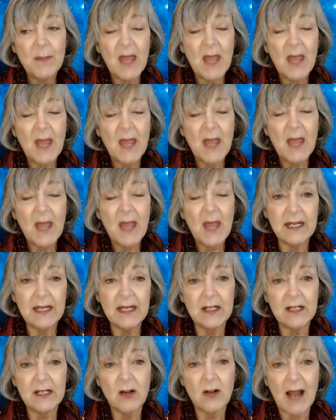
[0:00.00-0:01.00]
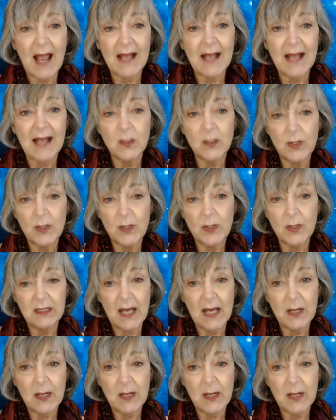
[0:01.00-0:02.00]
I really interacted with a
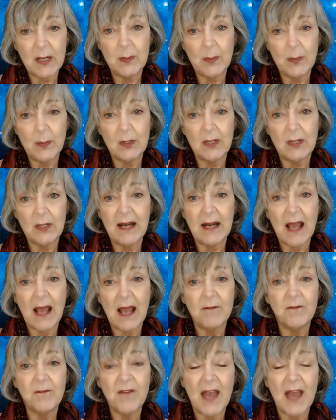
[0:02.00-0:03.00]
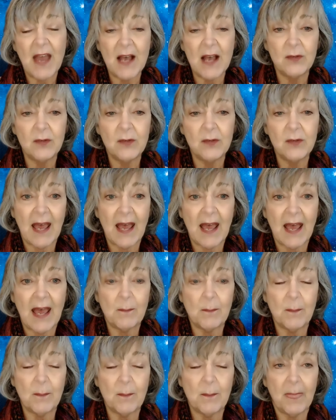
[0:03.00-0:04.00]
lot of people. And I found that,
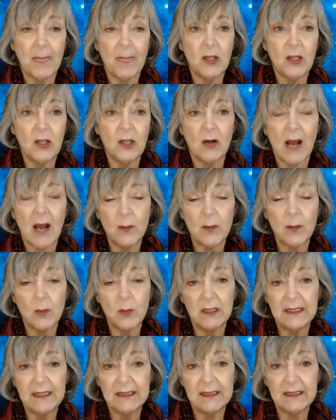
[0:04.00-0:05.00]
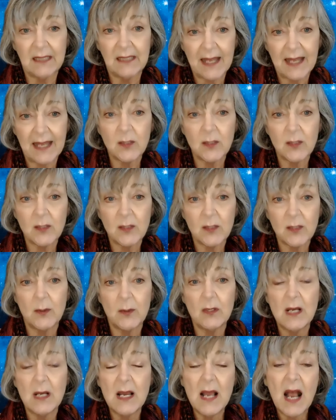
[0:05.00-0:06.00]
I really liked people.
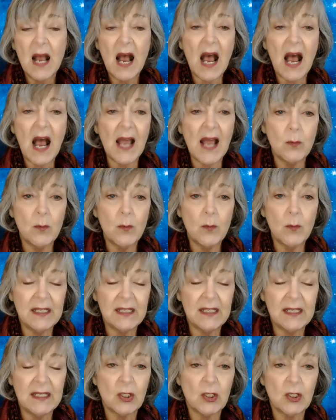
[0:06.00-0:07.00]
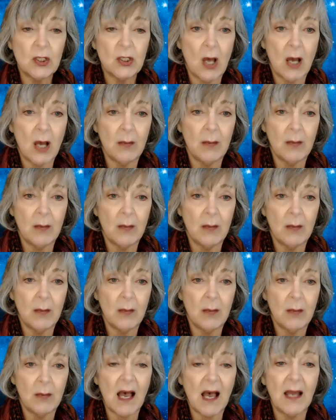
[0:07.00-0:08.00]
I went into law because
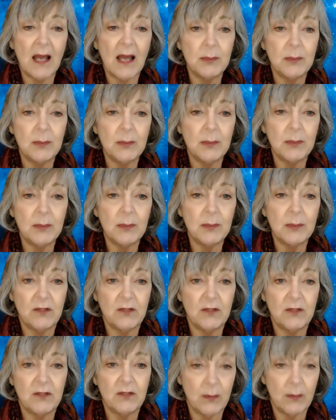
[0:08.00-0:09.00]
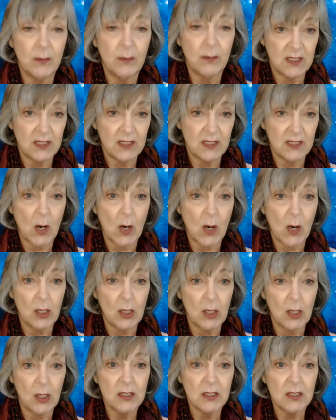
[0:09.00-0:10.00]
I believed I was smart,